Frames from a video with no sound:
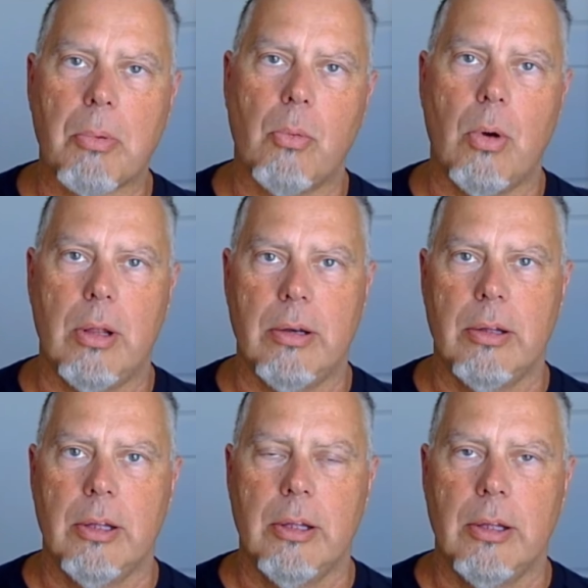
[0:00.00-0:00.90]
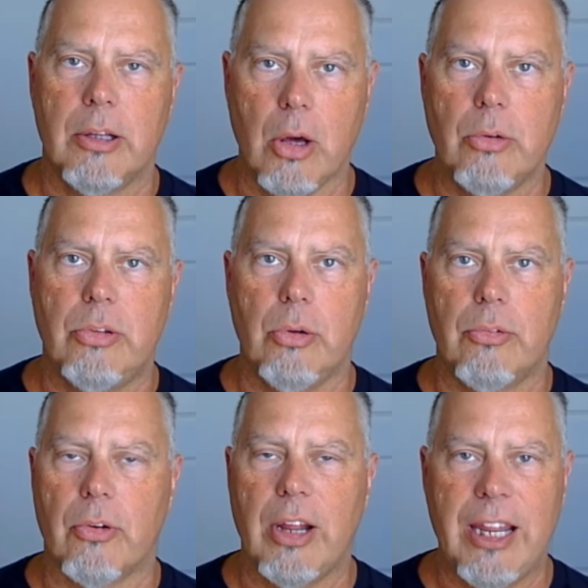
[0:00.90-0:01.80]
one go-to
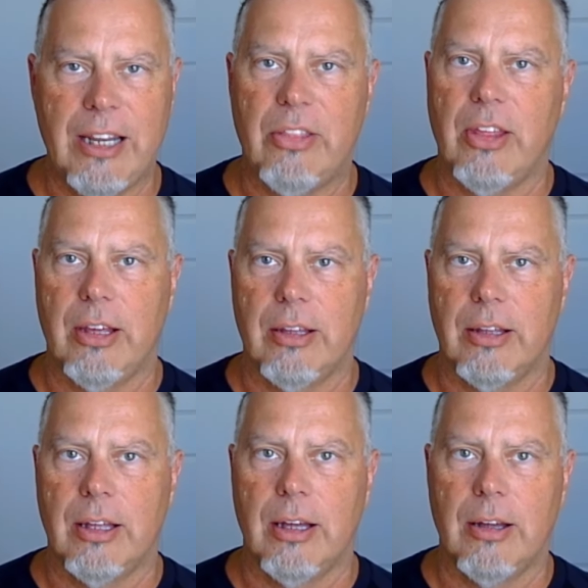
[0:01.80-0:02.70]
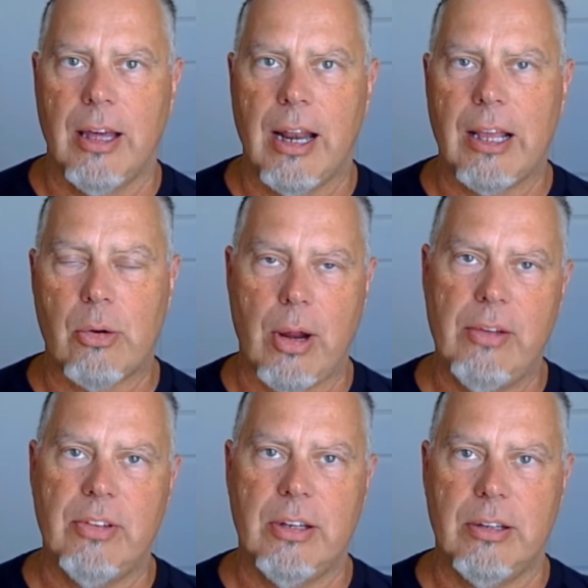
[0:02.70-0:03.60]
for anything, and I
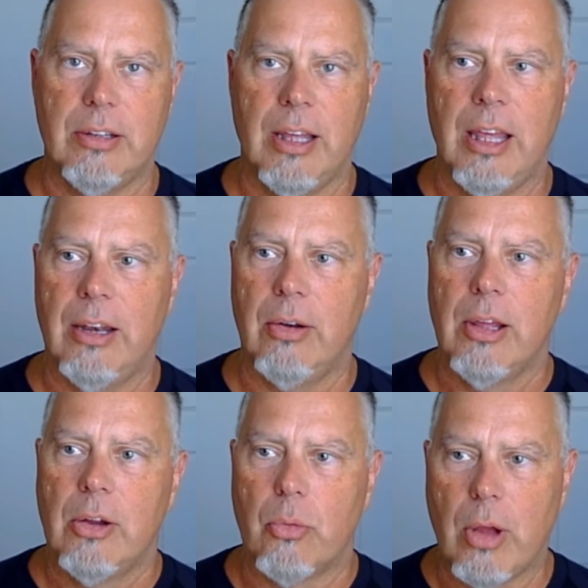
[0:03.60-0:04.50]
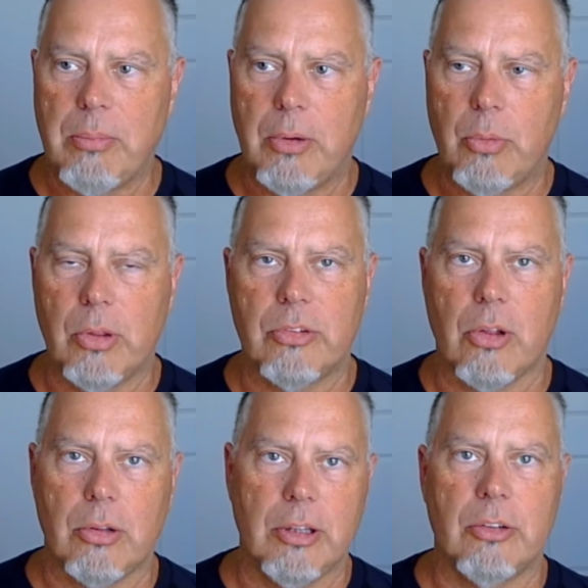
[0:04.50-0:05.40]
crave it. And Redmond real
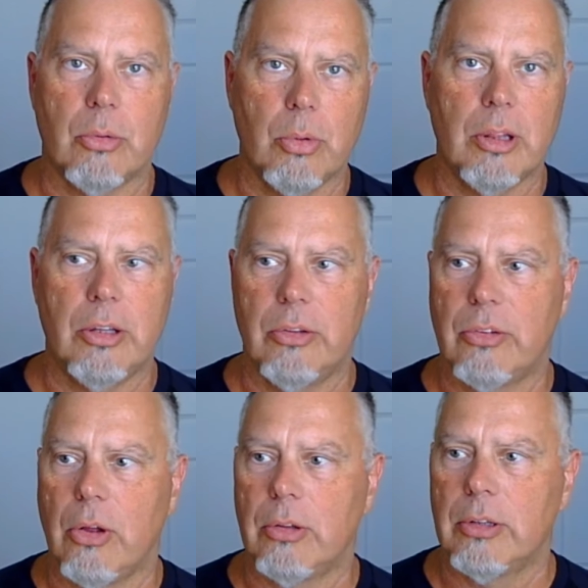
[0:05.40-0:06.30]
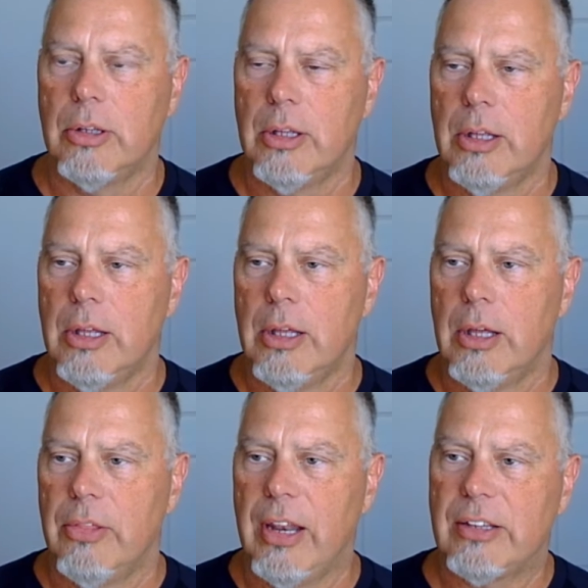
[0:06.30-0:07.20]
salt is a really good salt.
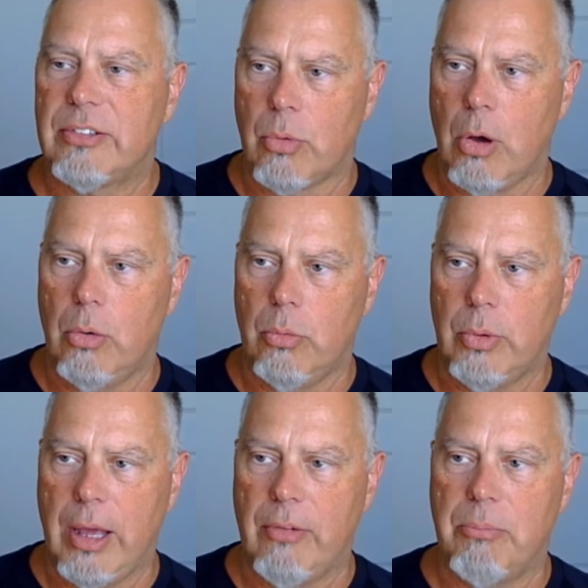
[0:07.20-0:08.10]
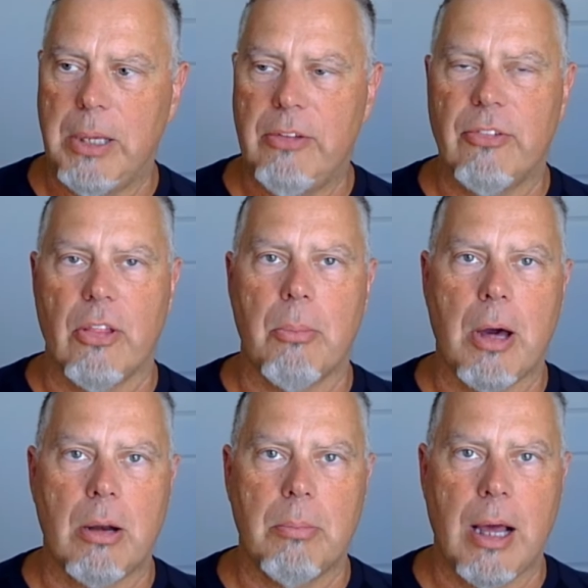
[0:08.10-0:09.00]
The next row, we have beef on the
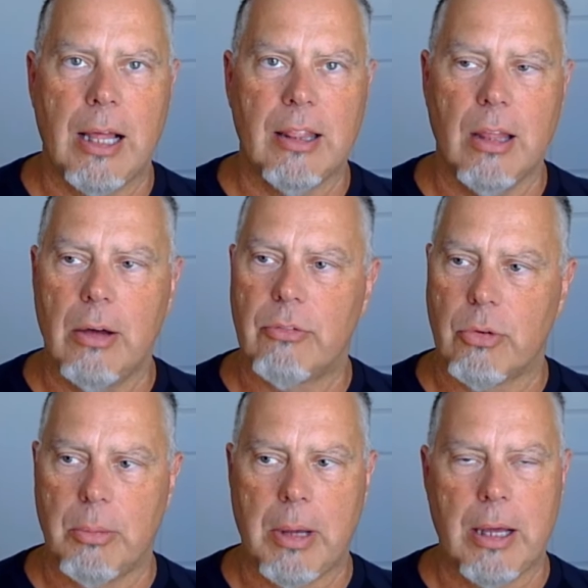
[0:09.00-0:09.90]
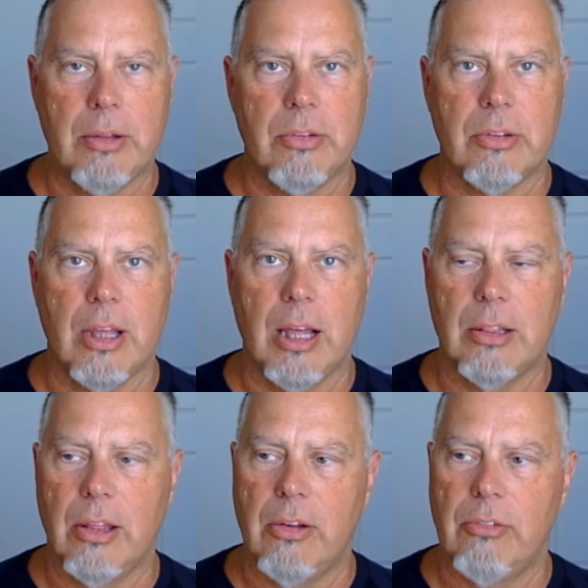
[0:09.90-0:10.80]
bottom. I love ribeyes. I
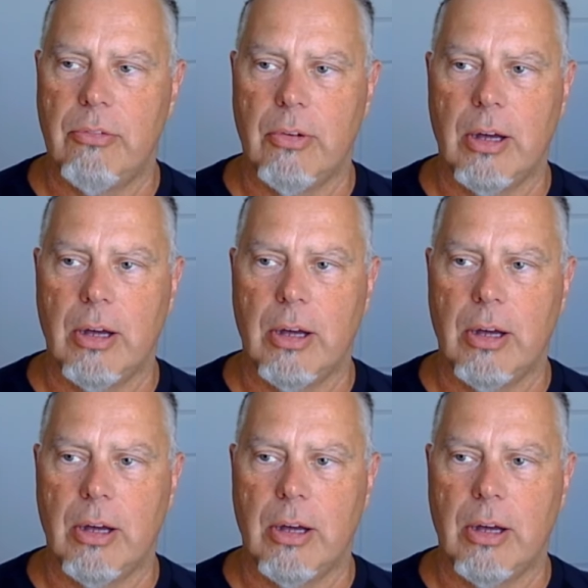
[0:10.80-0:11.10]
love